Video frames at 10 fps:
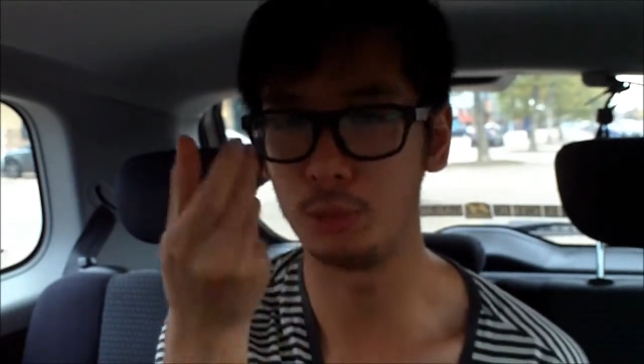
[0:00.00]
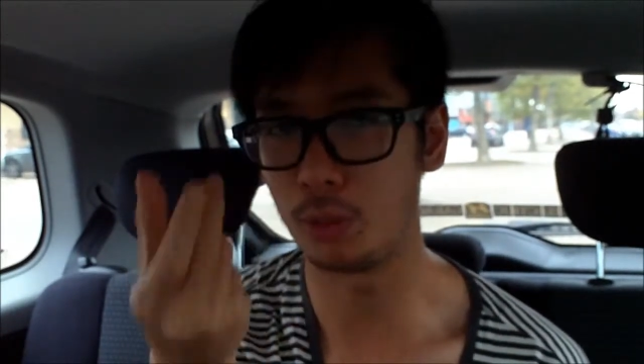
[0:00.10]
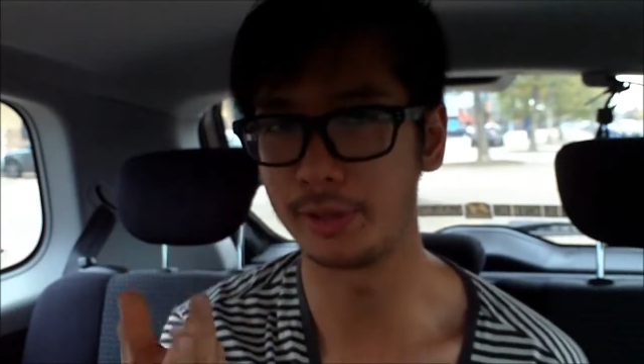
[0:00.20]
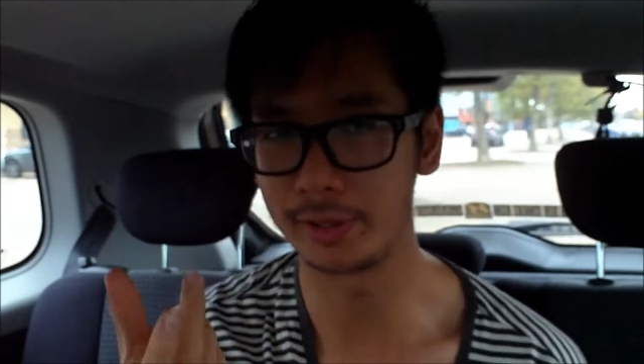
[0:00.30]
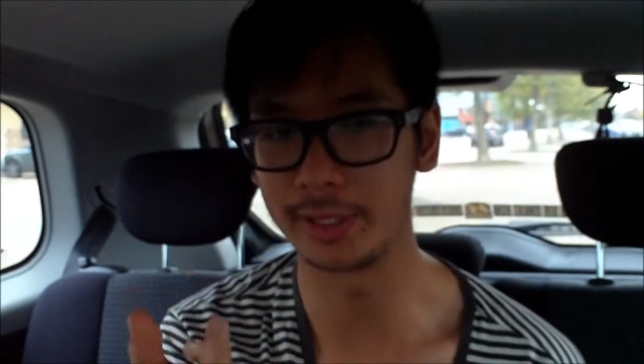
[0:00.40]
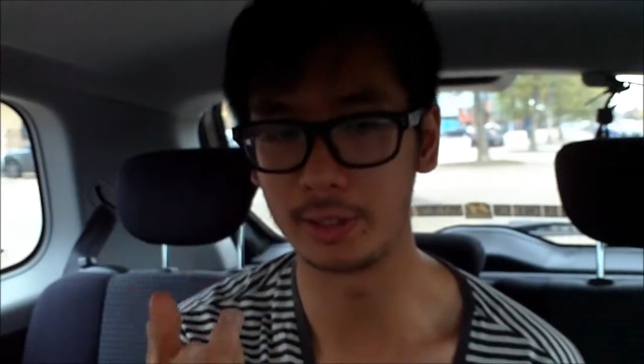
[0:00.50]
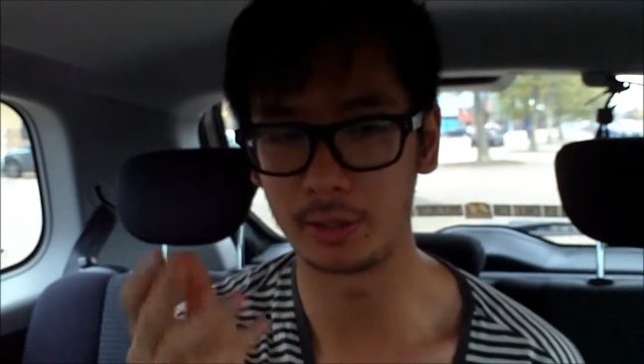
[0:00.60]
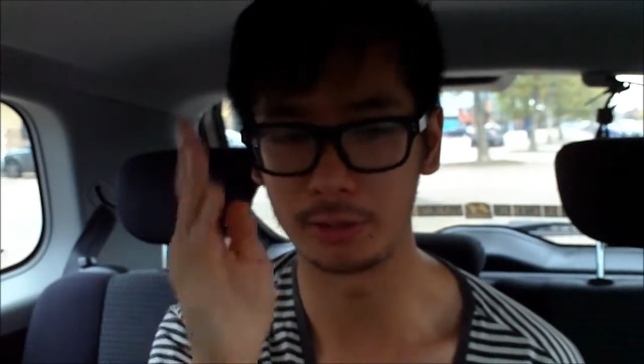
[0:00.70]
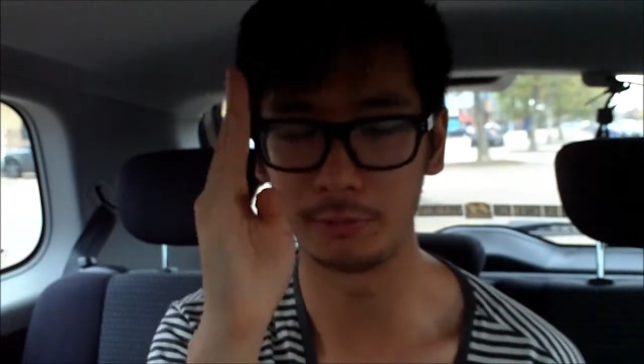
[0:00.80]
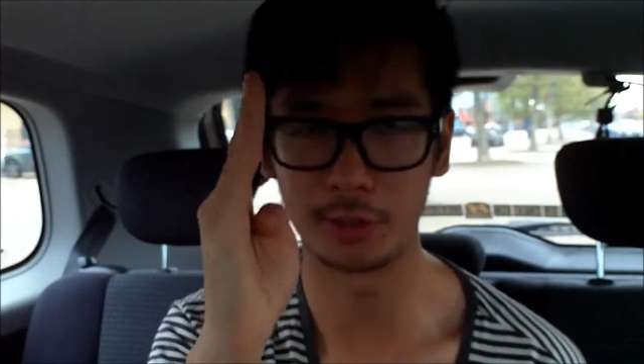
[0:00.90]
one thing
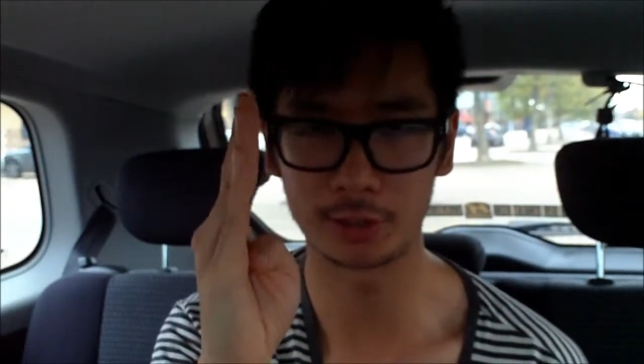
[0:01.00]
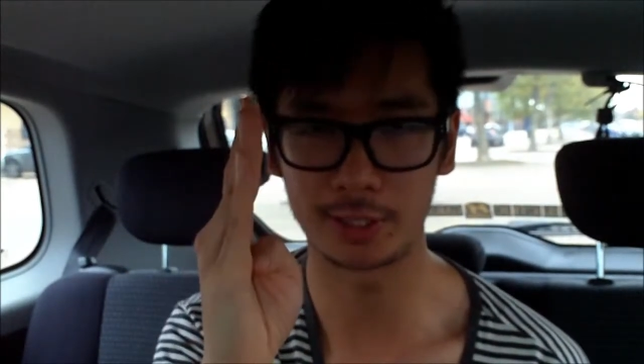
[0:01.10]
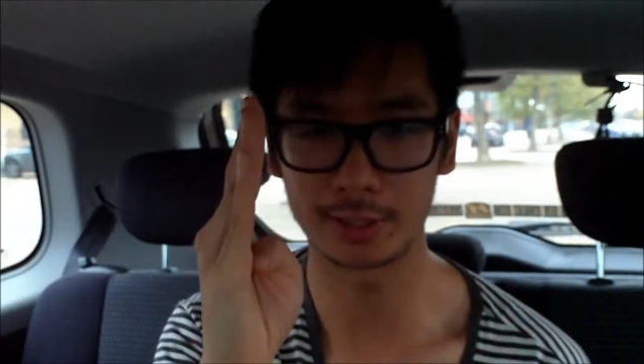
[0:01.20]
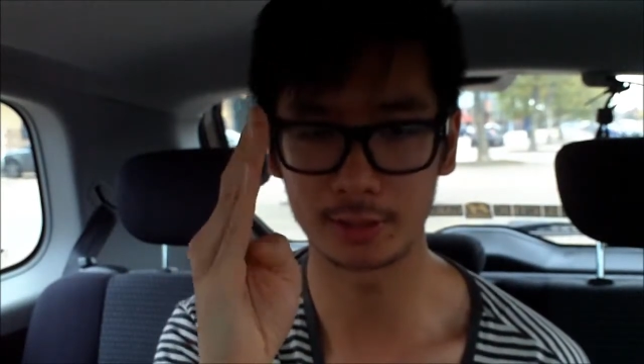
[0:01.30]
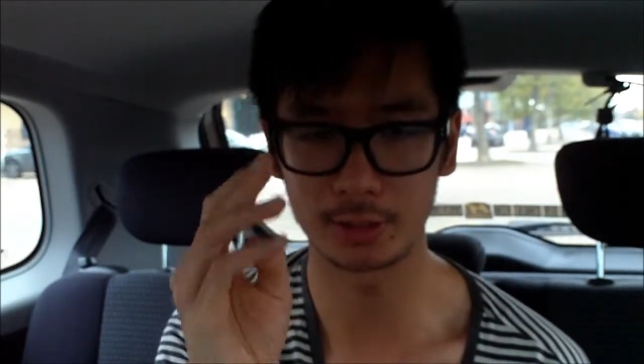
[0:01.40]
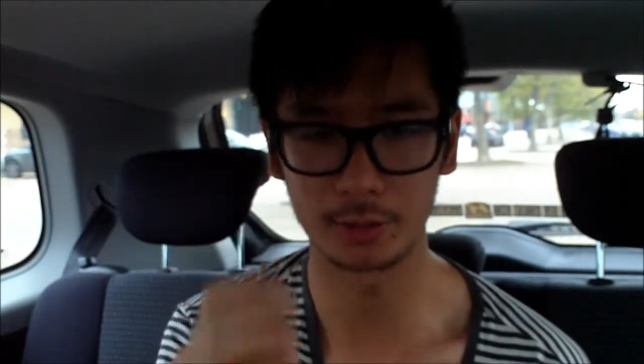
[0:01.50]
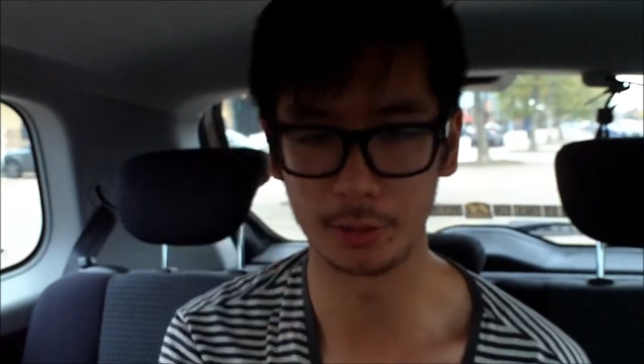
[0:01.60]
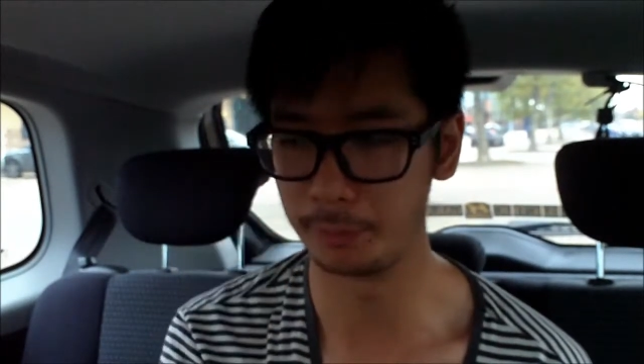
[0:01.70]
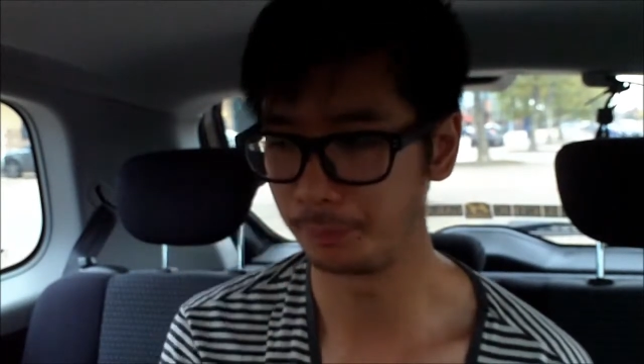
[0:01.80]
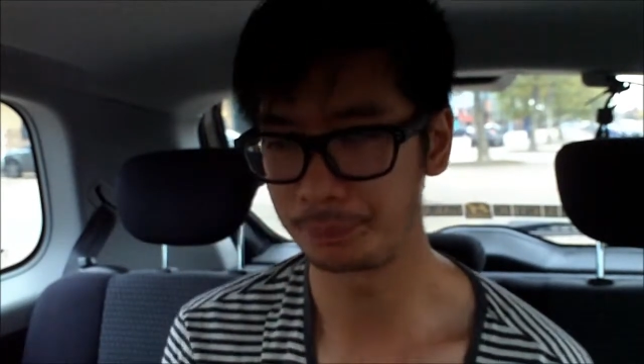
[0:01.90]
on the vertical axis, you
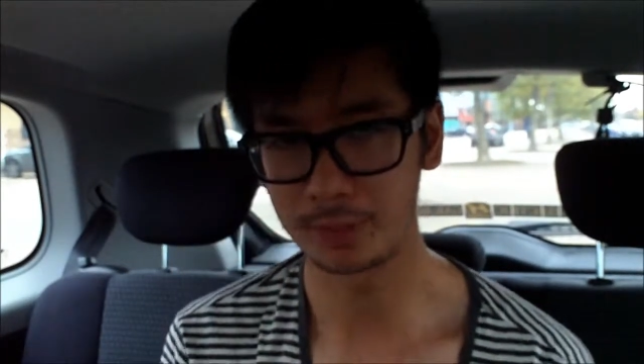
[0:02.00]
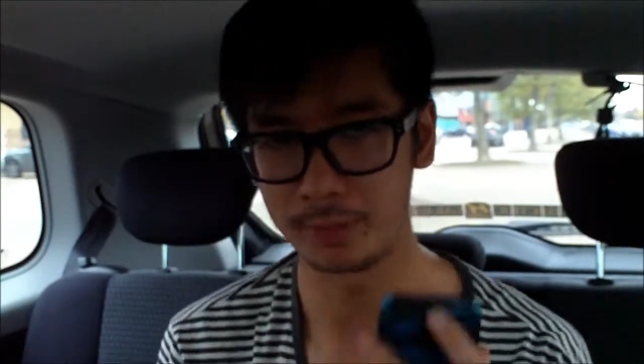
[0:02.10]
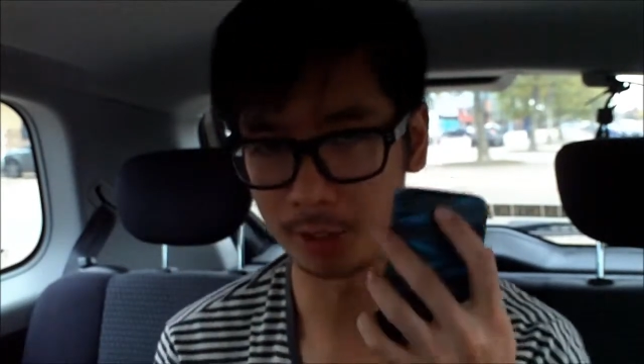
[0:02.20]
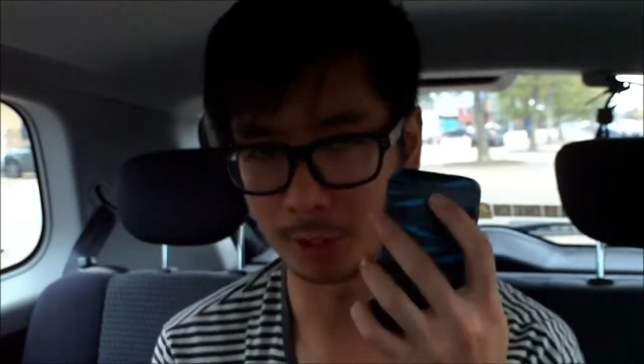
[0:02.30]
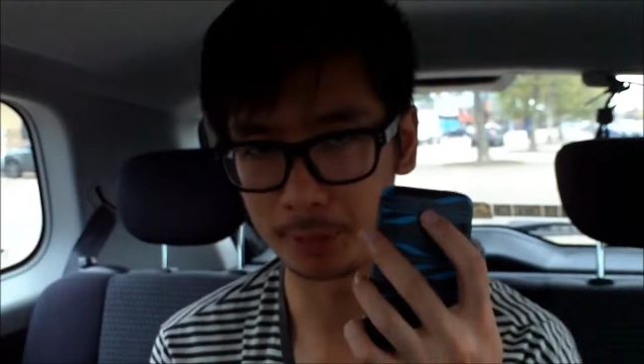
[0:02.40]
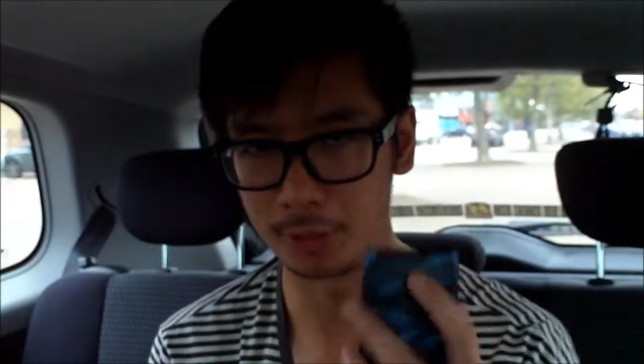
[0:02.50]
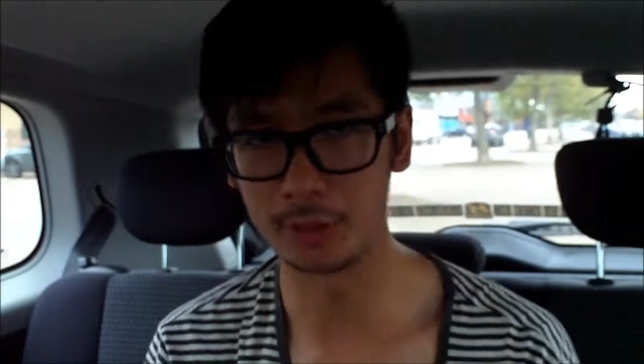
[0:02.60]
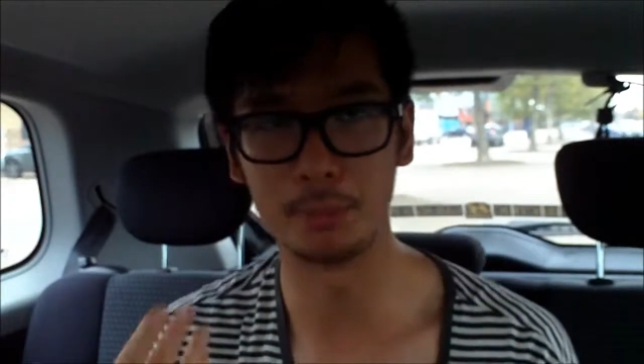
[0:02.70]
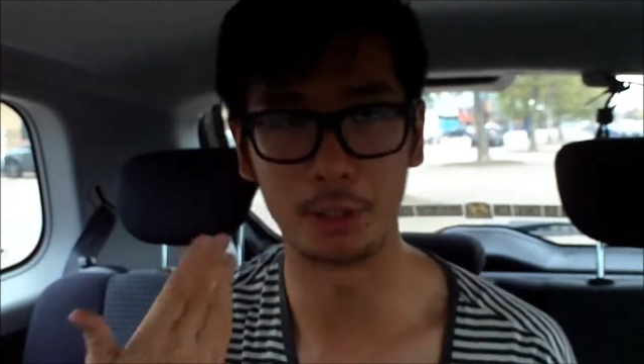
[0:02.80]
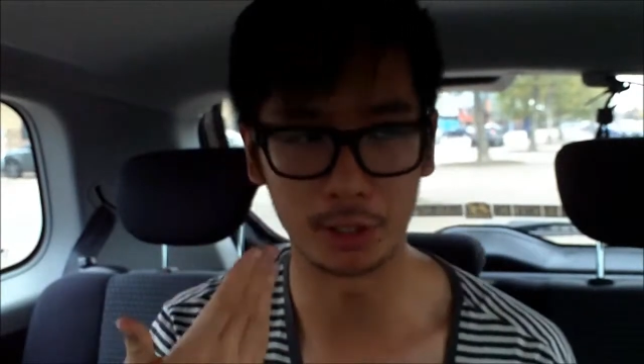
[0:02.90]
know, an iPod,
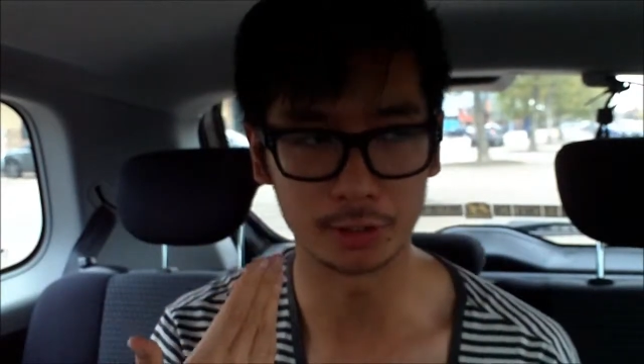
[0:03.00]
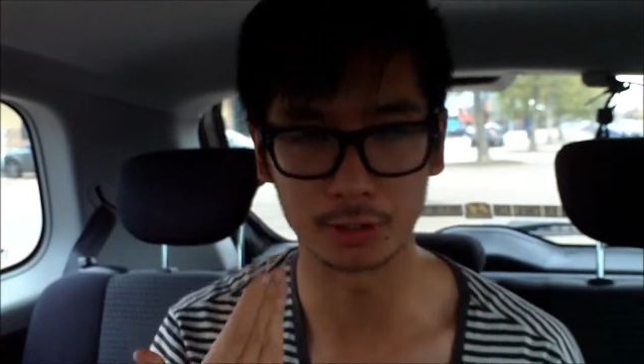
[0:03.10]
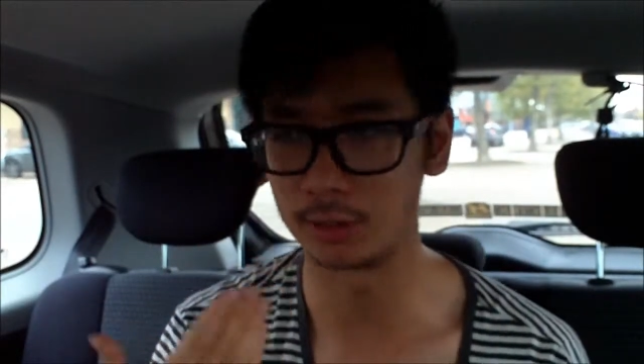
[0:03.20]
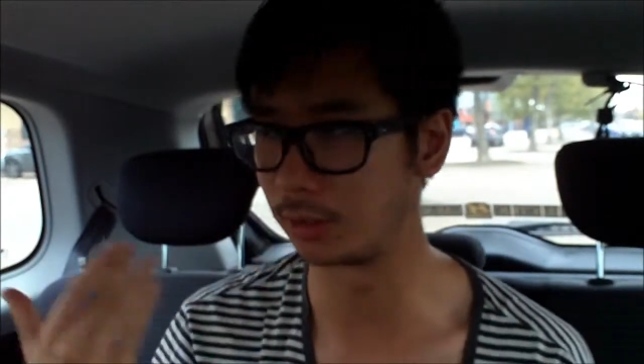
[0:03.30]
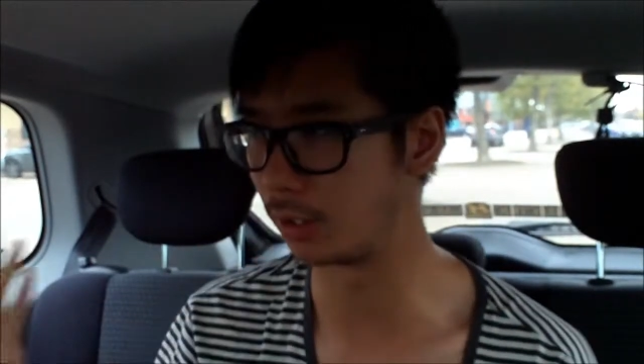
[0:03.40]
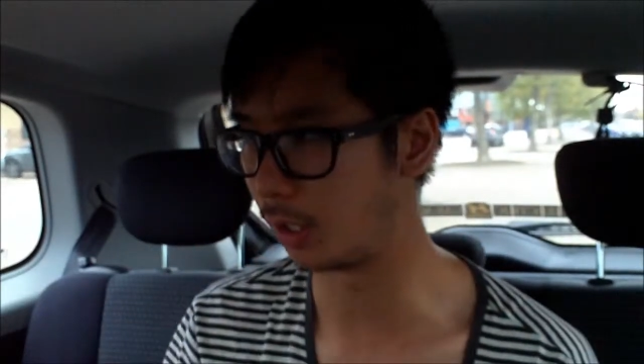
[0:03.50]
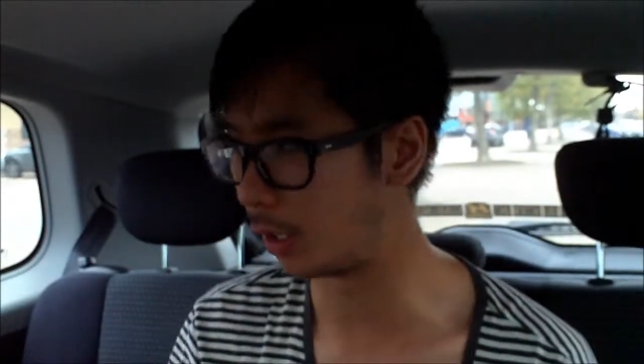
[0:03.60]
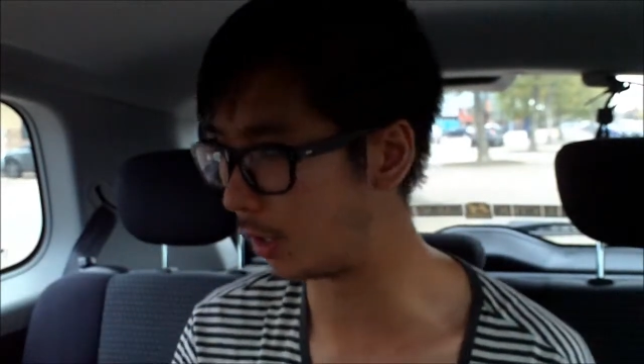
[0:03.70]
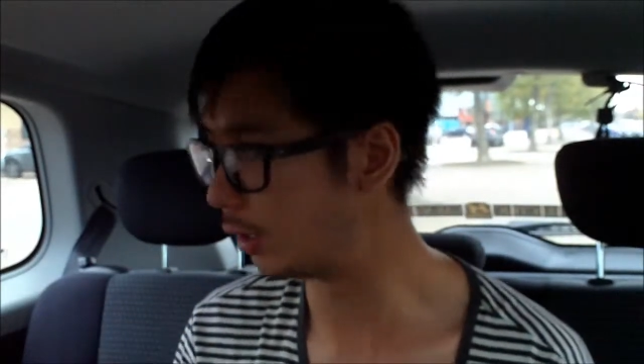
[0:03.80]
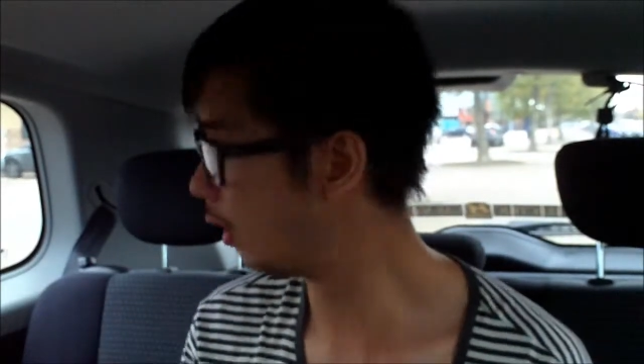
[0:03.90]
a person, a
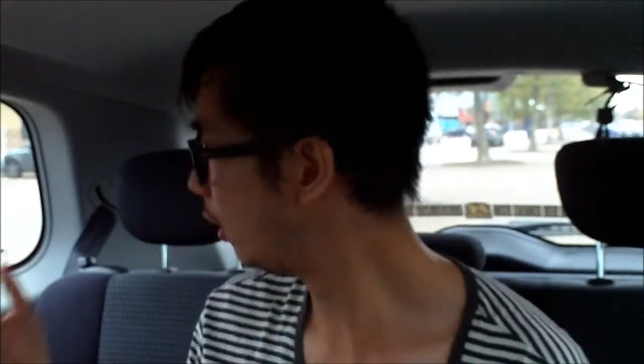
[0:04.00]
car,